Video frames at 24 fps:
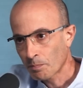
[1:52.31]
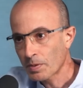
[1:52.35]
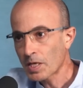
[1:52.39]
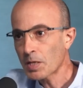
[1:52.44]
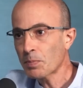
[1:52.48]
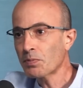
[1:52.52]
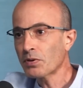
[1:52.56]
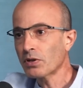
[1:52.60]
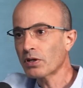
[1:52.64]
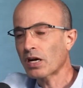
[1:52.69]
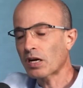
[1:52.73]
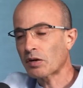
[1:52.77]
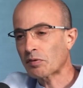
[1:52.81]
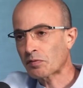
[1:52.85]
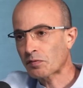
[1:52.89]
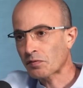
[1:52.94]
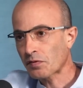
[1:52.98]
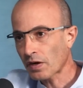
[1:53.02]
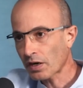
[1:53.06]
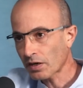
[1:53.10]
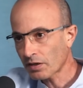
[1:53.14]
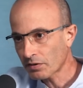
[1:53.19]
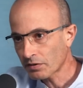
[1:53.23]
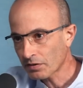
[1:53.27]
People are
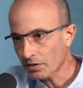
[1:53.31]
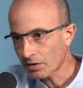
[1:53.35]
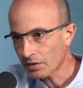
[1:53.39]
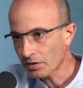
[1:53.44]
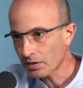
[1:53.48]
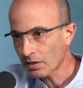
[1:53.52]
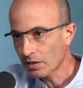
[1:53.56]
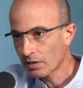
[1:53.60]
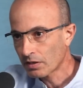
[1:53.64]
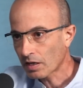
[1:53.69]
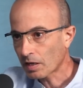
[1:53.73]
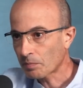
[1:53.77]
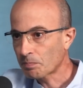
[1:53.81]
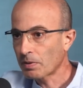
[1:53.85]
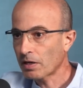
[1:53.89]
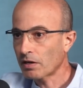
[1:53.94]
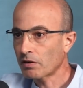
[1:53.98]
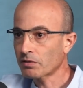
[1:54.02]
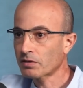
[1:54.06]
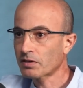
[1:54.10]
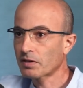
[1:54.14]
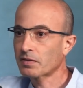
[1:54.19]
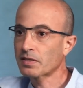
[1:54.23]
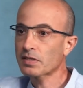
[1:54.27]
fighting
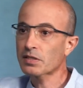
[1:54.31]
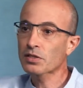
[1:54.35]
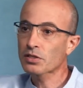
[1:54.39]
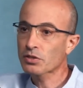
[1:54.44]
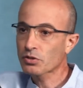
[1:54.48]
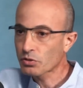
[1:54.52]
about the